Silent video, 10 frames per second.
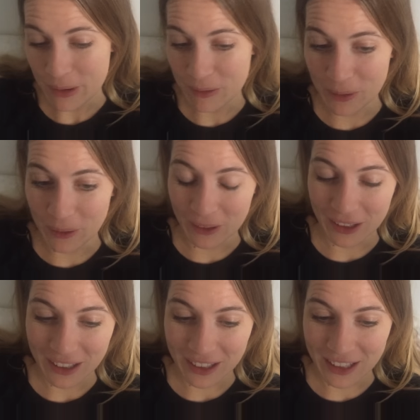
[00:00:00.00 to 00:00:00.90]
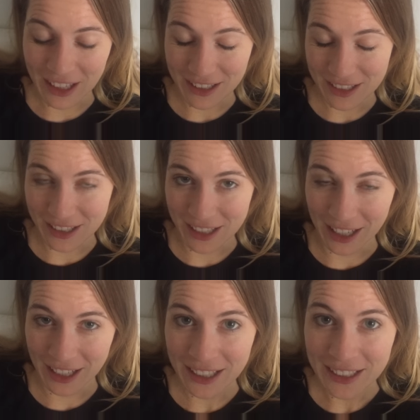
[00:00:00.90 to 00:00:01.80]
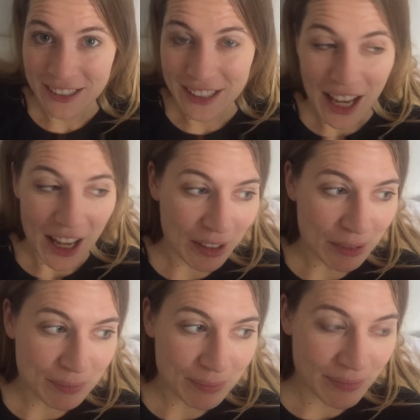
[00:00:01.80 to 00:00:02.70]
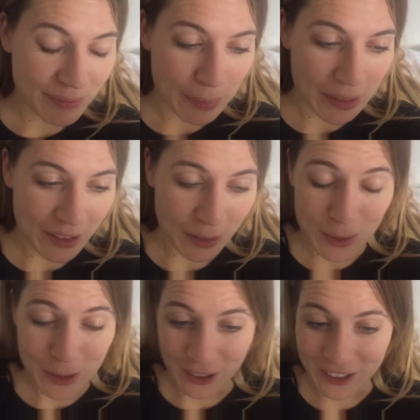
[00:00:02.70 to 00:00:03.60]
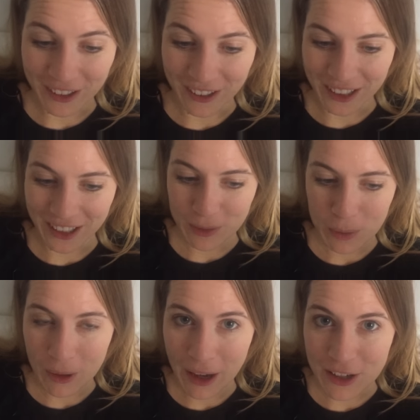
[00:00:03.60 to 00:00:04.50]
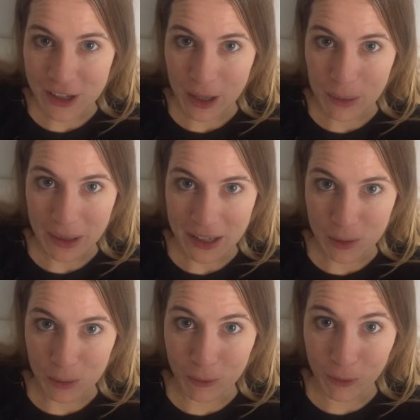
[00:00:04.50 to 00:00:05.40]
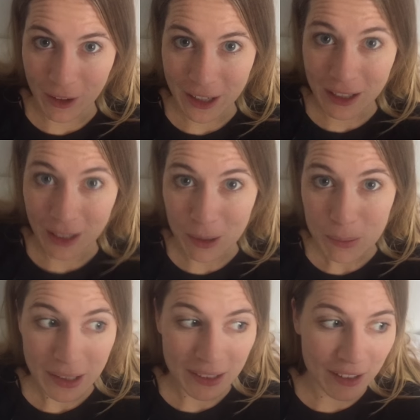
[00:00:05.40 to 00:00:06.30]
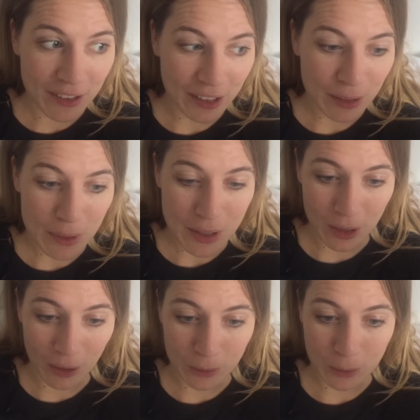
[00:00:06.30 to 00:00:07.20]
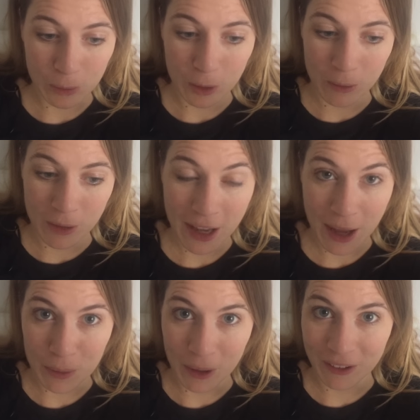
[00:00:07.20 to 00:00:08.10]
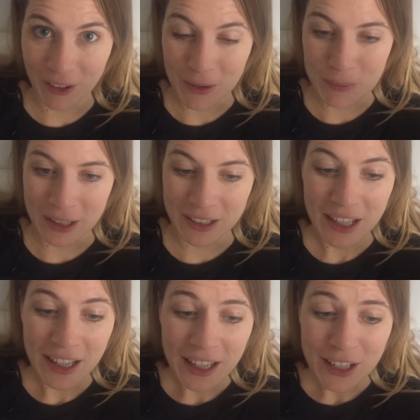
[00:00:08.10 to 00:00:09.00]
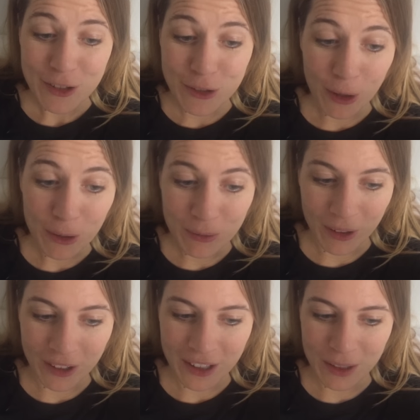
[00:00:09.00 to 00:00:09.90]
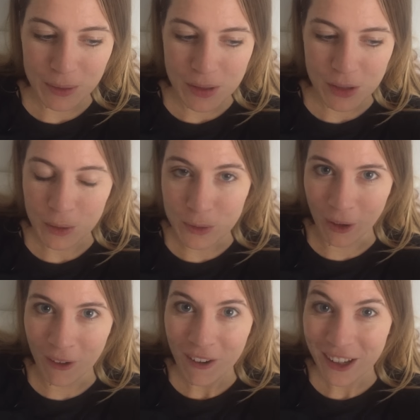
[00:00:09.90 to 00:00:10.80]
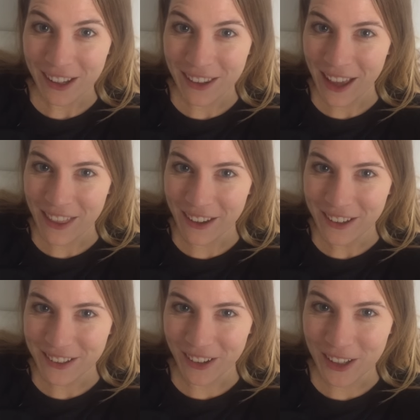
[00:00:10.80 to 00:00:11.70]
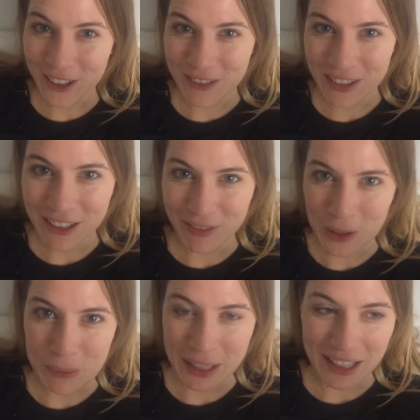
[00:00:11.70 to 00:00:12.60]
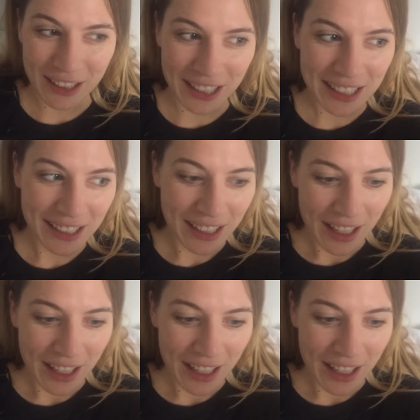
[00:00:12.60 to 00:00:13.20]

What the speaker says: my vlog yesterday because I was so tired. We were actually at a place called Flight Club in London with Style Hall, who are the network that I'm with. So fun. It was so dark in there though, so I couldn't really film anything.